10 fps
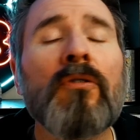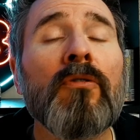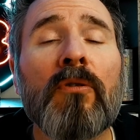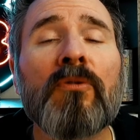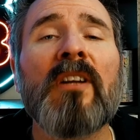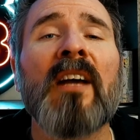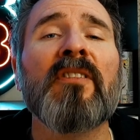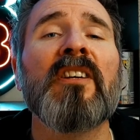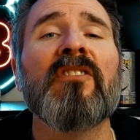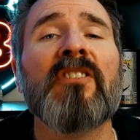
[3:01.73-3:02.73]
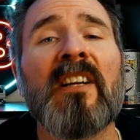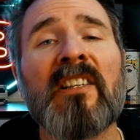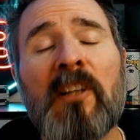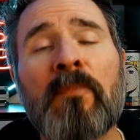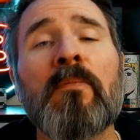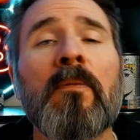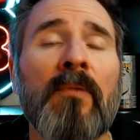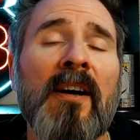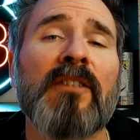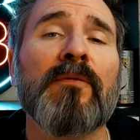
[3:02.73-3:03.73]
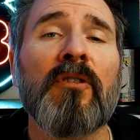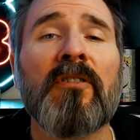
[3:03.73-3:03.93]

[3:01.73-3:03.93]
euros, I think is an acceptable price for